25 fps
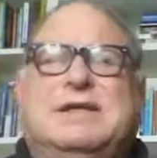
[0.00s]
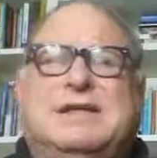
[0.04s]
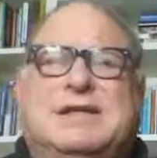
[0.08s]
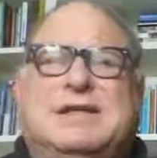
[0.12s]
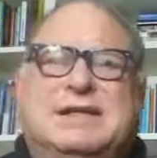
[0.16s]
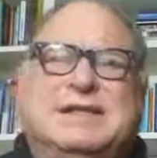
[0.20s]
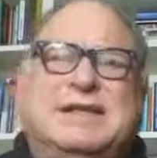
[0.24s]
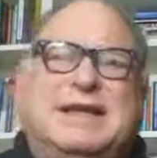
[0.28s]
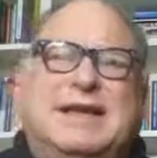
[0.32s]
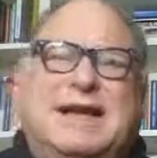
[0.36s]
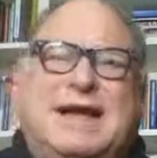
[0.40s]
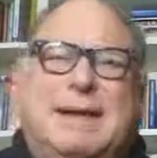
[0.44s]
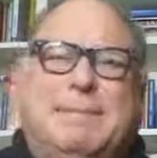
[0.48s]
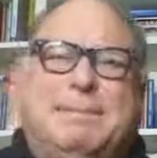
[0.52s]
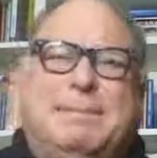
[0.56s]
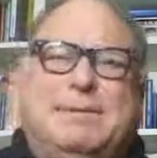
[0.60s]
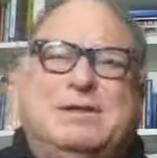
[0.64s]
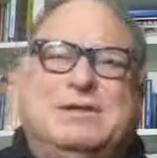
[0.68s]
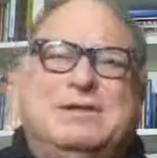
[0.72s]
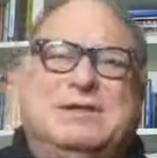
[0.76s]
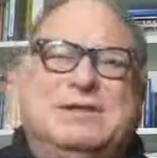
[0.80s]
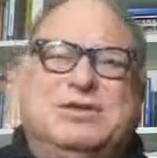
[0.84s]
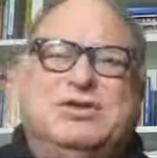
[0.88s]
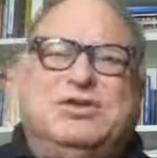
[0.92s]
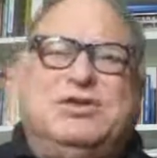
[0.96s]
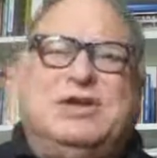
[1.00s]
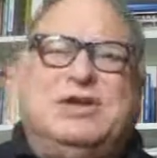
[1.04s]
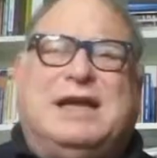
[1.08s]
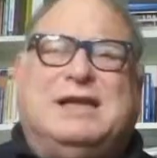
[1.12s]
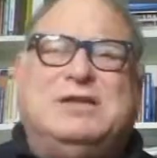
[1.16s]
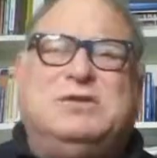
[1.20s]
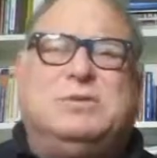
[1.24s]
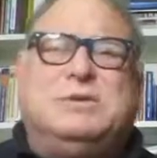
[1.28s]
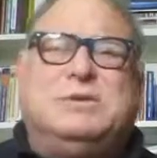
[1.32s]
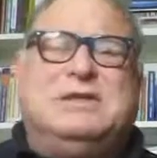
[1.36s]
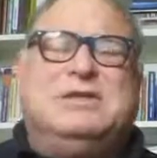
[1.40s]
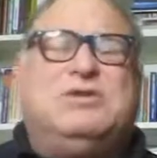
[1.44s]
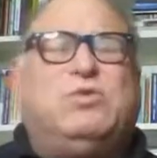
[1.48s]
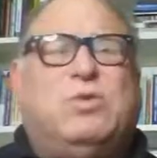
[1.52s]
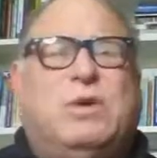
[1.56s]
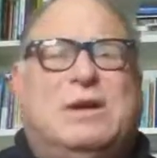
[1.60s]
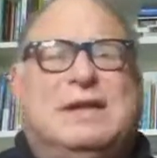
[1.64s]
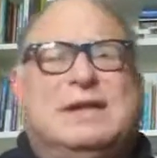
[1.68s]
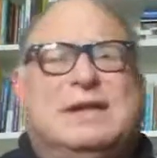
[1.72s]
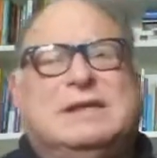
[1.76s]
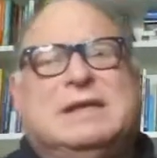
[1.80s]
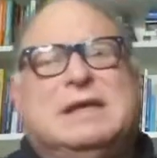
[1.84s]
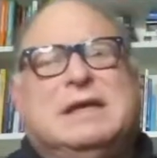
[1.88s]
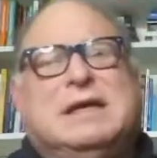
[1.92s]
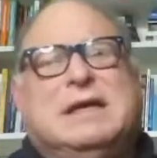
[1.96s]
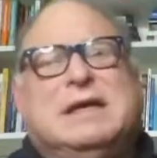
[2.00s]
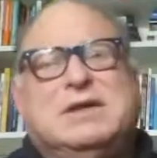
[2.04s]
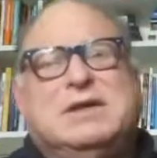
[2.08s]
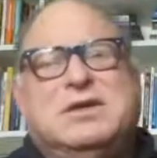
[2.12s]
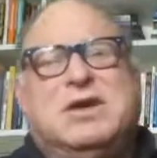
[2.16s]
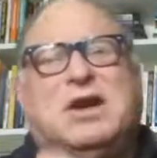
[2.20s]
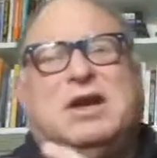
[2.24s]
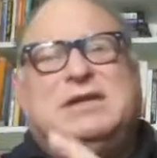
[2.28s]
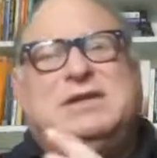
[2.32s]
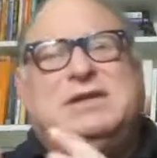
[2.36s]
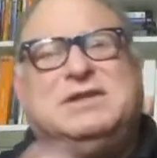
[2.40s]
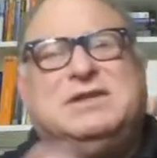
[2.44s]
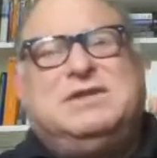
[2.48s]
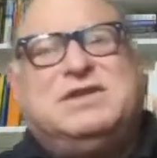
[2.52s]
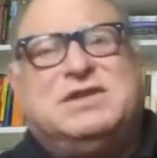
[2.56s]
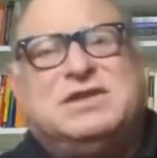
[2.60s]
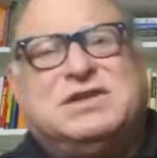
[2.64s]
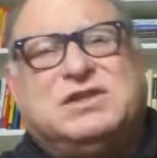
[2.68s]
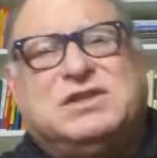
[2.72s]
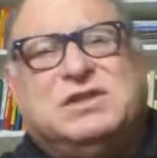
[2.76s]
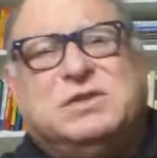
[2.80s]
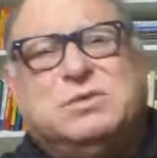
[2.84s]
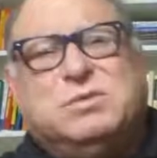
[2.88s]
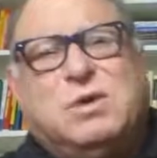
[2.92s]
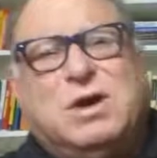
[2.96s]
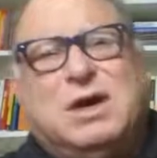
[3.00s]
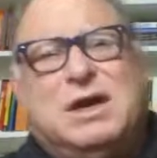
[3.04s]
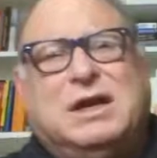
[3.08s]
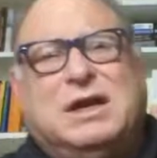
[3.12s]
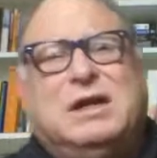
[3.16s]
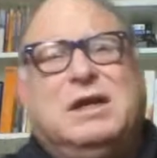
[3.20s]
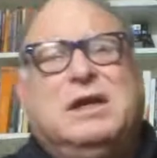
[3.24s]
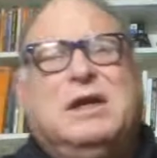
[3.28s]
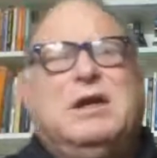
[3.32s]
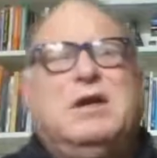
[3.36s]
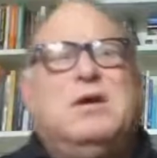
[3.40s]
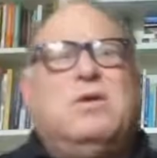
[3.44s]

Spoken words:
thing that happened in January 20th, 1961,